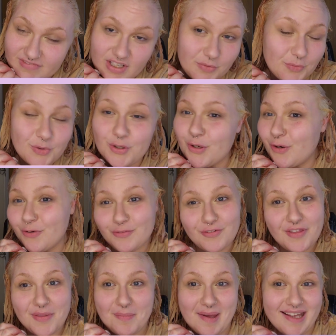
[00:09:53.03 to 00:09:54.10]
And we'll hope for
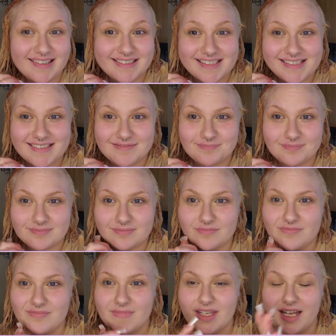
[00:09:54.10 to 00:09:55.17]
the best.
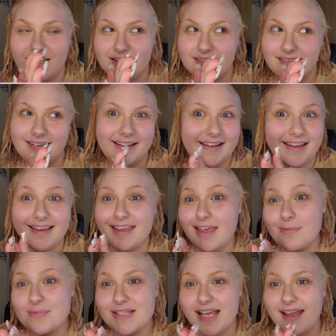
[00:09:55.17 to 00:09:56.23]
Like I
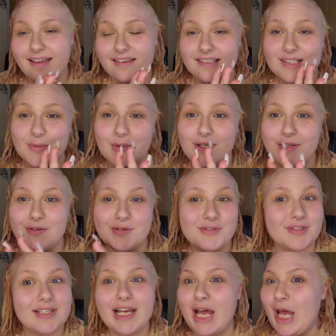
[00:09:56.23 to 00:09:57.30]
keep saying, it's one of
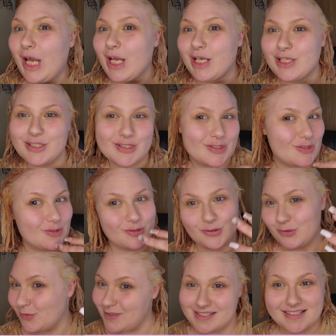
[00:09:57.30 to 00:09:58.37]
those
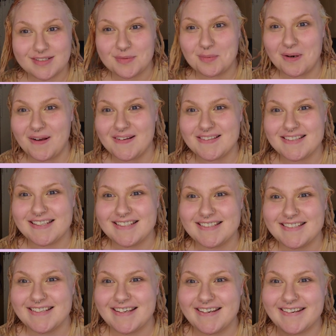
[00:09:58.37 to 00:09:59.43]
trust the process
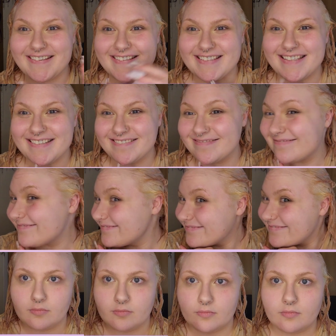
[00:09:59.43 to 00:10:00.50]
things.
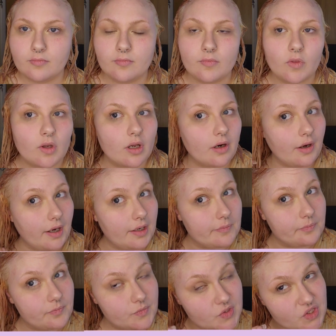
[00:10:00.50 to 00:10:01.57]
All right,
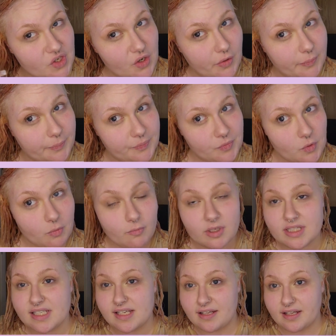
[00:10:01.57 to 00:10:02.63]
So once I